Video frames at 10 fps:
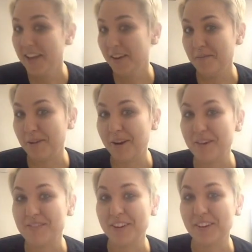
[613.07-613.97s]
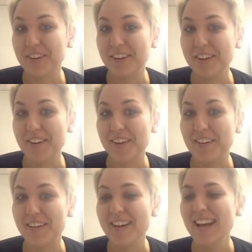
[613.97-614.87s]
matter how far along you
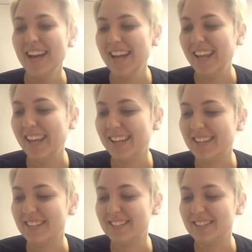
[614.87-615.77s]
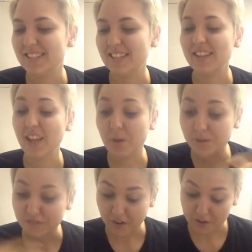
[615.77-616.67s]
go. And they
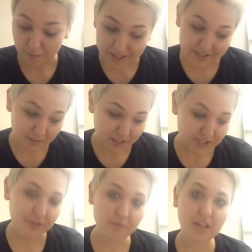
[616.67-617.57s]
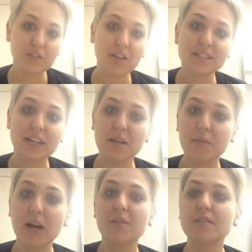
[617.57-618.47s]
were very impressed when I told them that I've lost 90
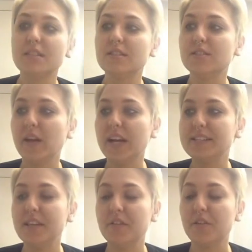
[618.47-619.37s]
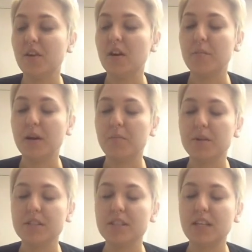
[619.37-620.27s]
pounds. And so, like I said, they're not a bad
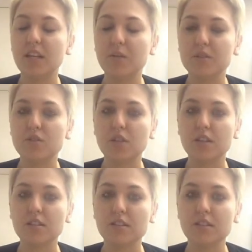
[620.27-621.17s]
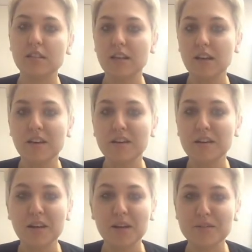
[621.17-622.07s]
person. It was just
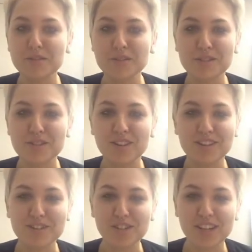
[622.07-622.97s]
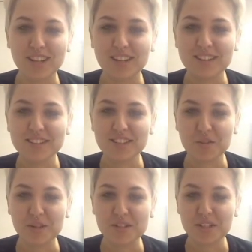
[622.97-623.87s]
a shitty
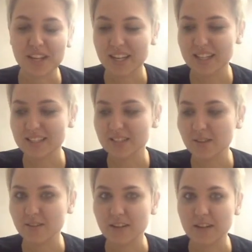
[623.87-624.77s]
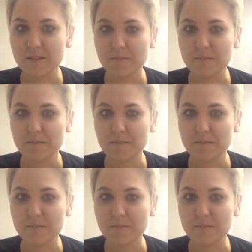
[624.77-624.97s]
situation, I guess. So, I